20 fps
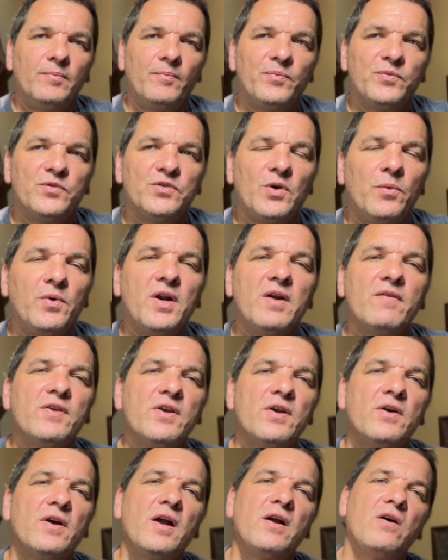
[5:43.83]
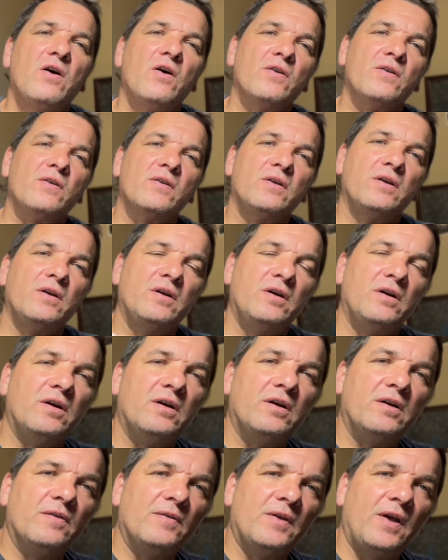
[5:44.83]
So whenever you're out,
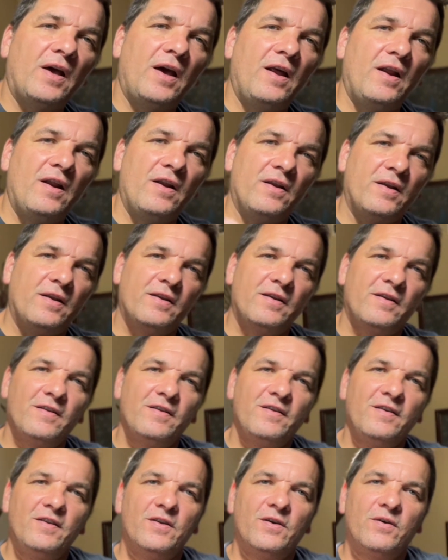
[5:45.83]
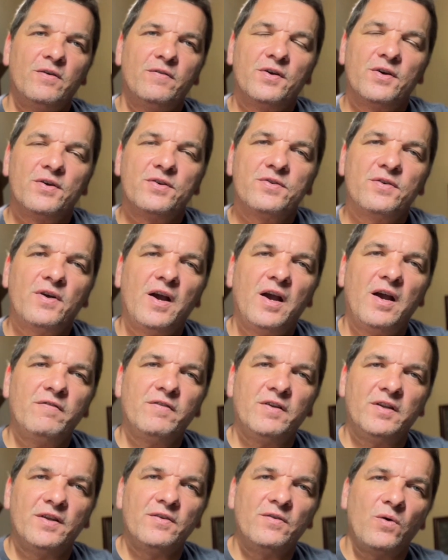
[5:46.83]
if you're
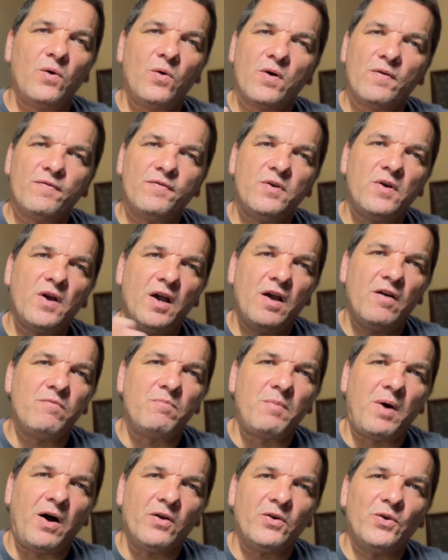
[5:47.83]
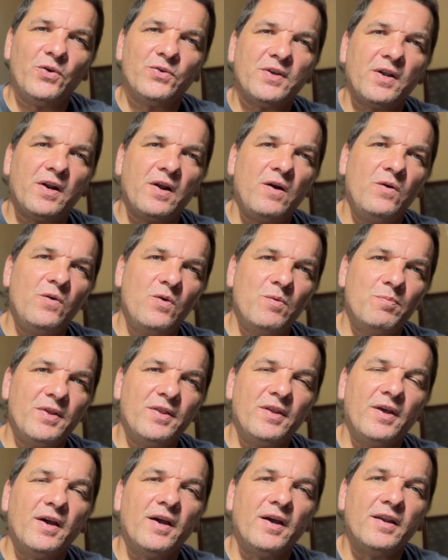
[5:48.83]
traveling, or if you have models at home
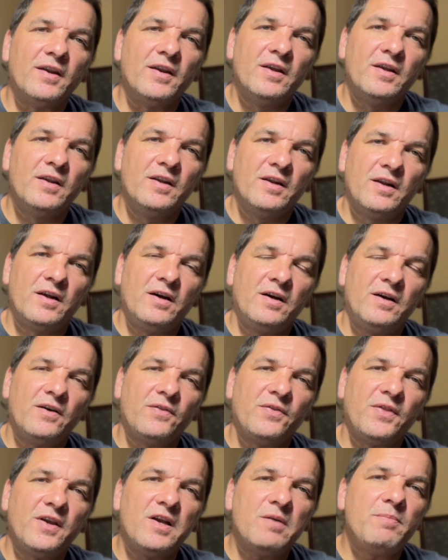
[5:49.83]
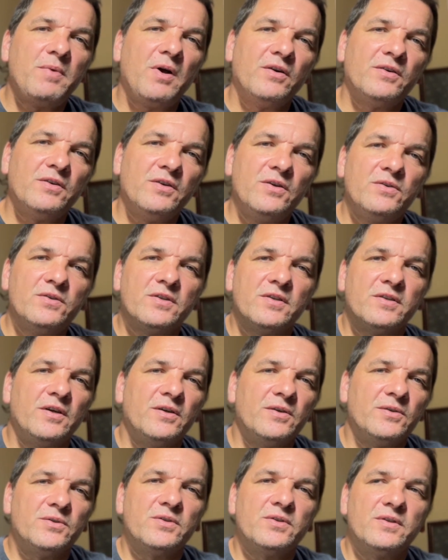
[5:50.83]
and that, think about using
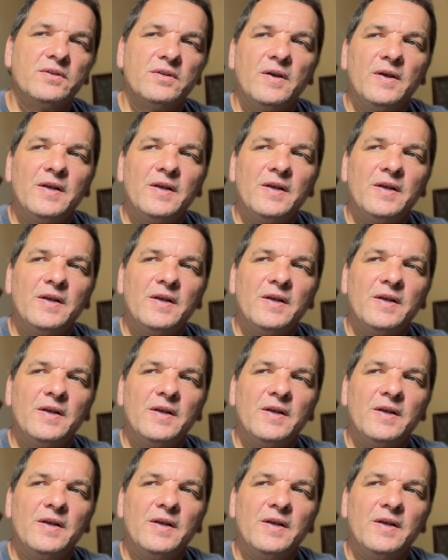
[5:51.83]
those.